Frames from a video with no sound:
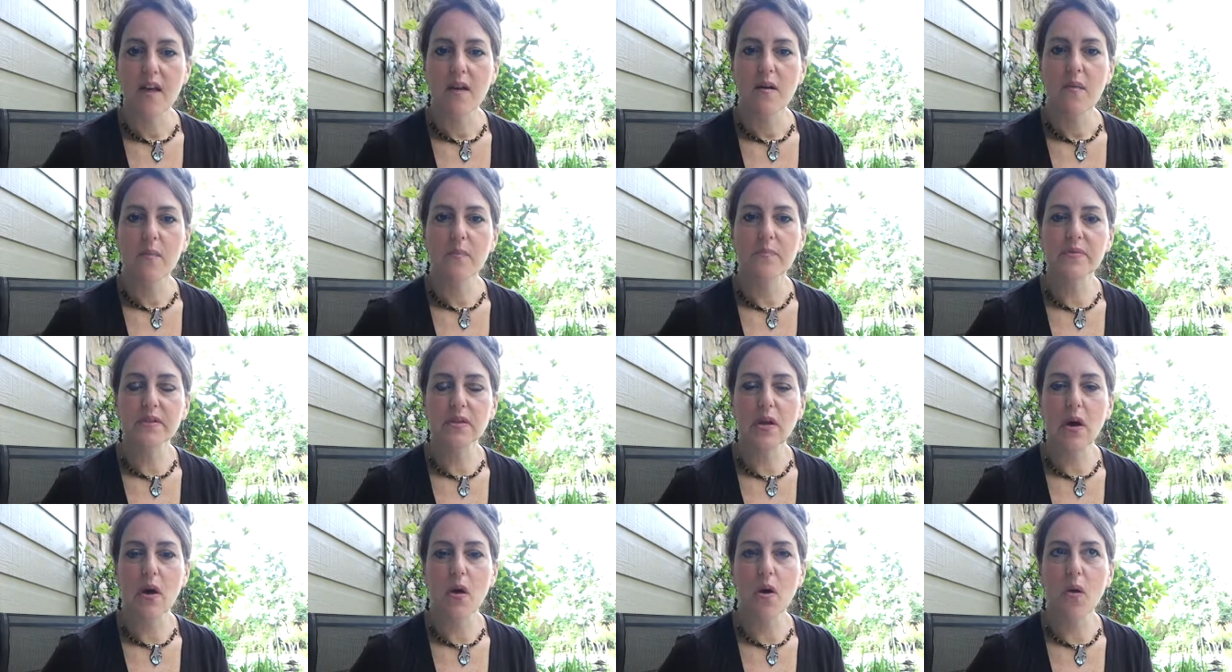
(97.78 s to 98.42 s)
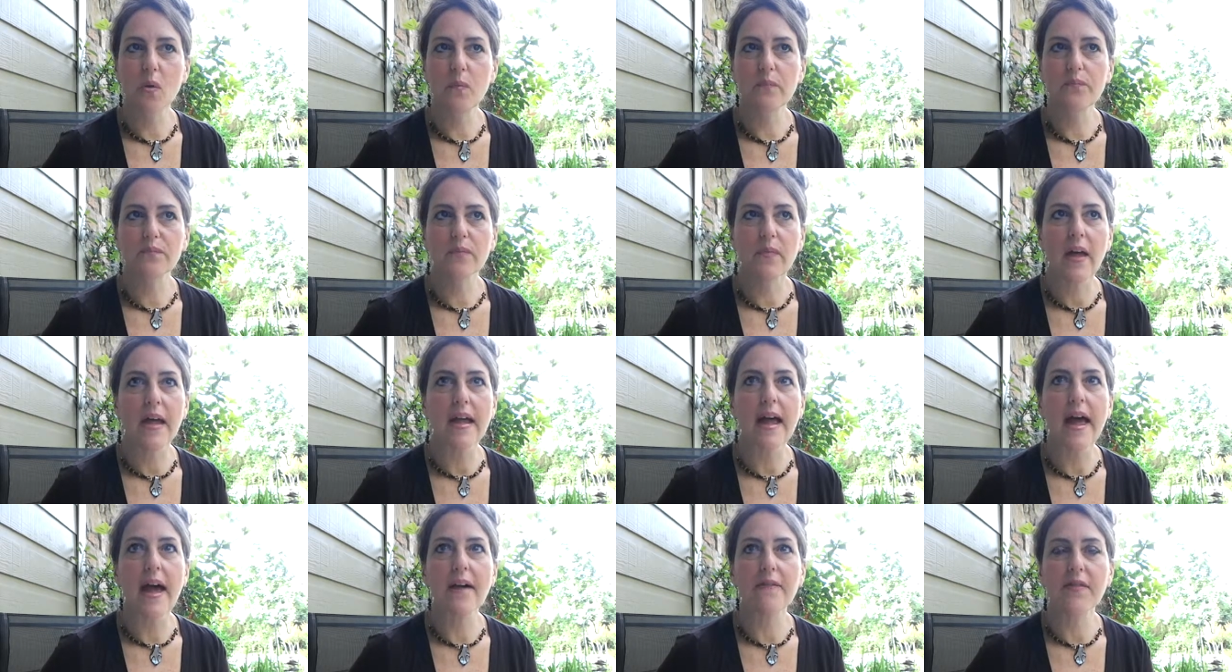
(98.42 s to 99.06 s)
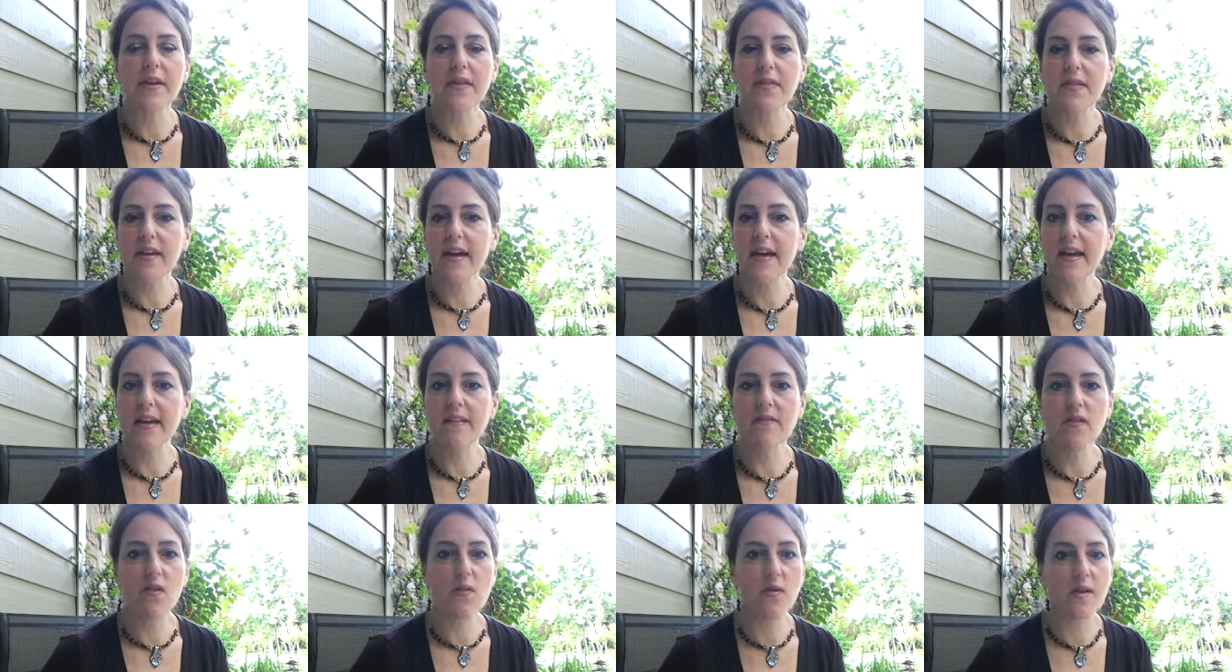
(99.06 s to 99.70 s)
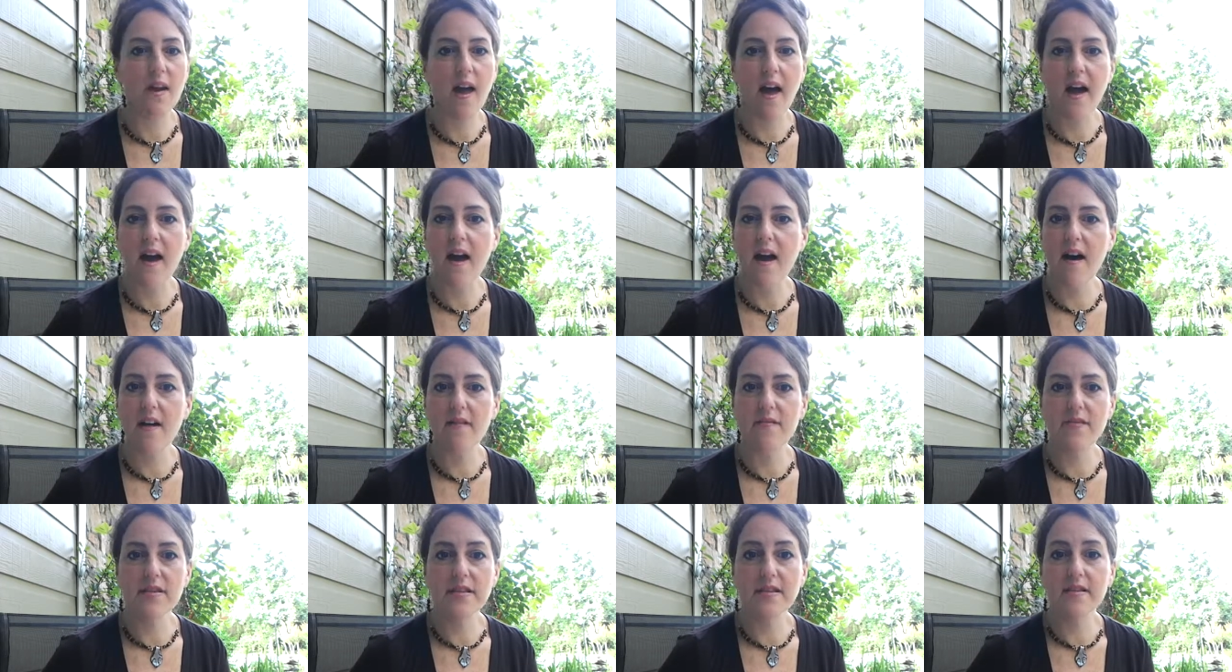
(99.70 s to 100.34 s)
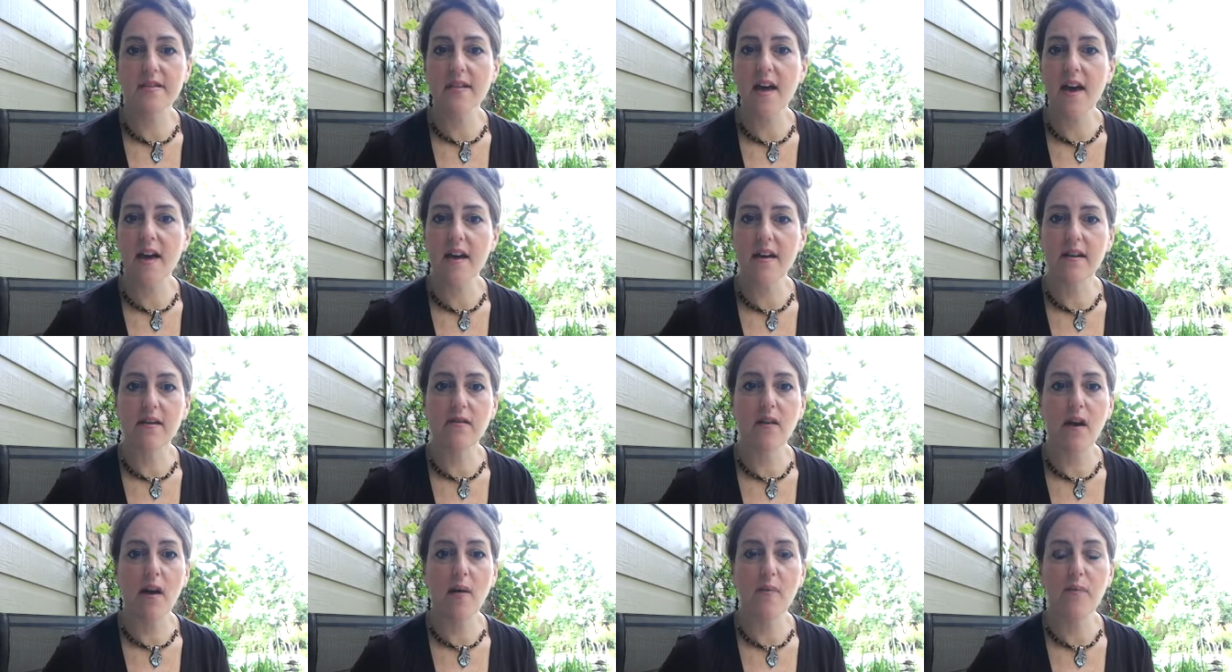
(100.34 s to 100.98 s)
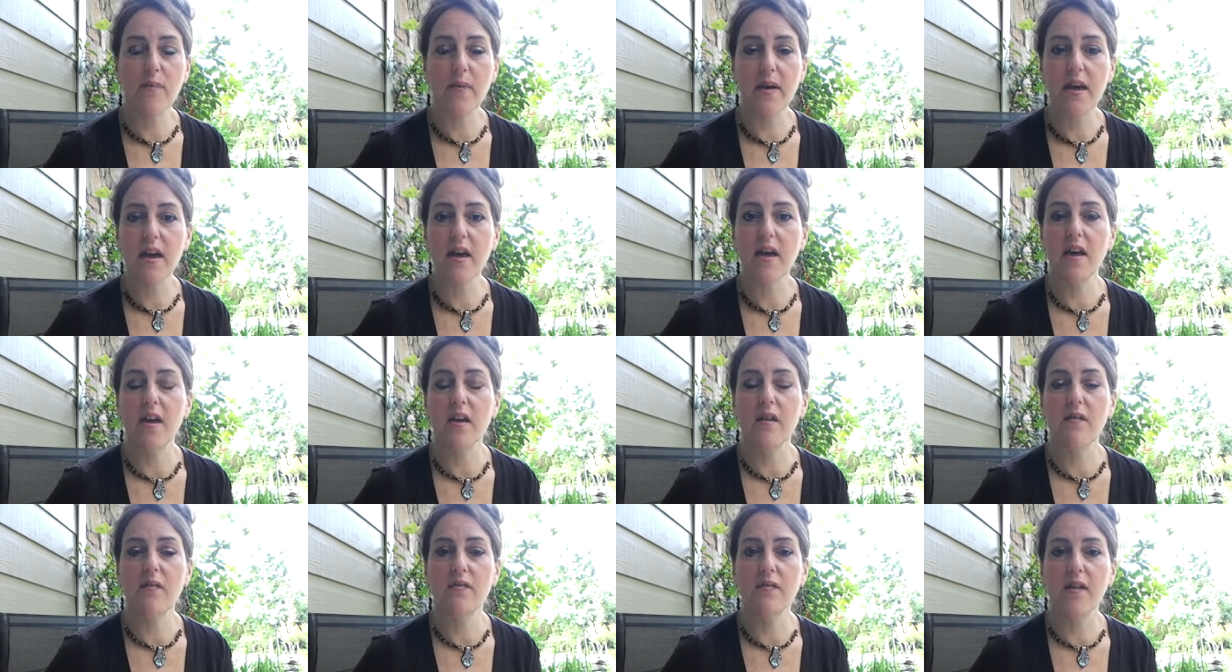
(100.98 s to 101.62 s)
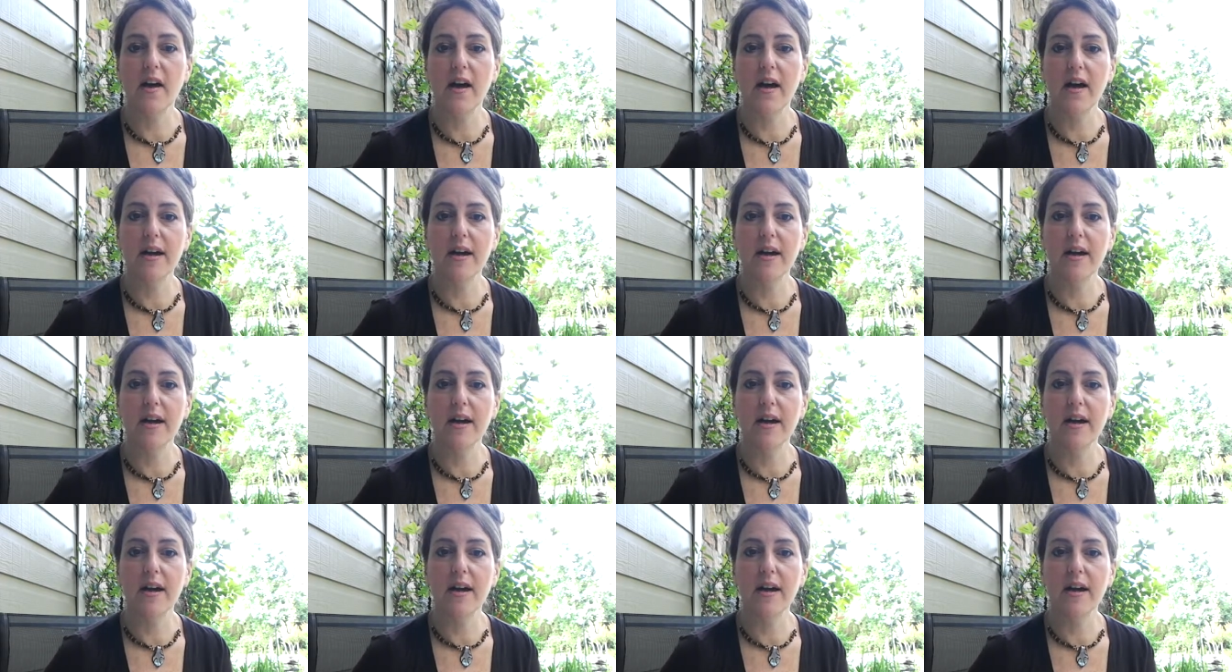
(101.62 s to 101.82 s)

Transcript: So everything you can have, steak, ground beef,